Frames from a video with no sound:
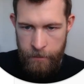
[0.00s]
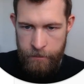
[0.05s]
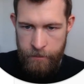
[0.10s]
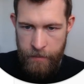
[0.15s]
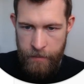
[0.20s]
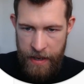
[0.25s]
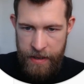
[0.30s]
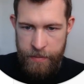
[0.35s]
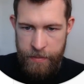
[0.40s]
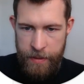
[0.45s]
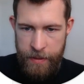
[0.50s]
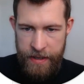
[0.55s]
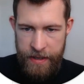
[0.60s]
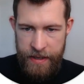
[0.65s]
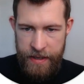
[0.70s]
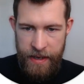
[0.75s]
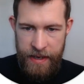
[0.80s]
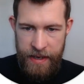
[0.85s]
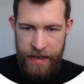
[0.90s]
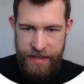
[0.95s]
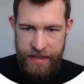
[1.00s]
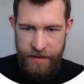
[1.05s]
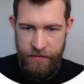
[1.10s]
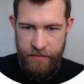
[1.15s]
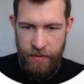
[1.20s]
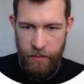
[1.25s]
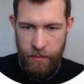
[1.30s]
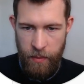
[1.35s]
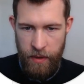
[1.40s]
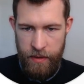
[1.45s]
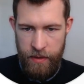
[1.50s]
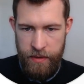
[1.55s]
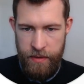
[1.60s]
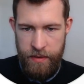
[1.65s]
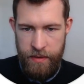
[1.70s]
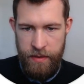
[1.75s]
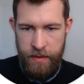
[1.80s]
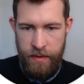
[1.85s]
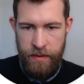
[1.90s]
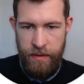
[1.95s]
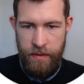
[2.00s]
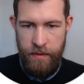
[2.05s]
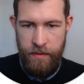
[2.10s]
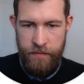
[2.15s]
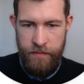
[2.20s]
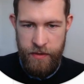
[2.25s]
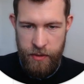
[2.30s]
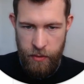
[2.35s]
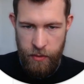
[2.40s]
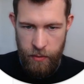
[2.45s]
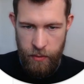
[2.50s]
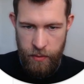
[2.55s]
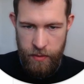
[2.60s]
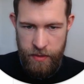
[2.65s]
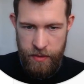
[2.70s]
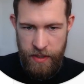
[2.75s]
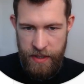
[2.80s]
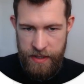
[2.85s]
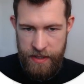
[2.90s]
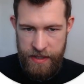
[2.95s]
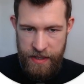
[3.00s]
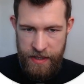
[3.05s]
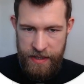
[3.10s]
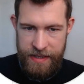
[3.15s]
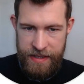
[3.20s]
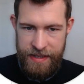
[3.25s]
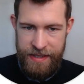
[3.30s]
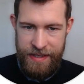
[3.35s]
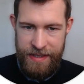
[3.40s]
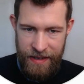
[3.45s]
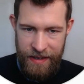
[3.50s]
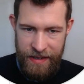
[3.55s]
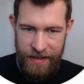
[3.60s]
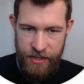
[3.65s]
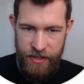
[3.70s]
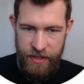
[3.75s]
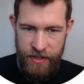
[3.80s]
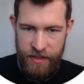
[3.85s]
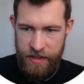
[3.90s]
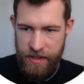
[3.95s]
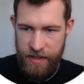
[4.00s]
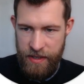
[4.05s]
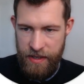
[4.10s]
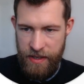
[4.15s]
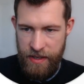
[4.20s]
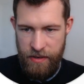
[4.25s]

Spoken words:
may be a different one for tools and installations,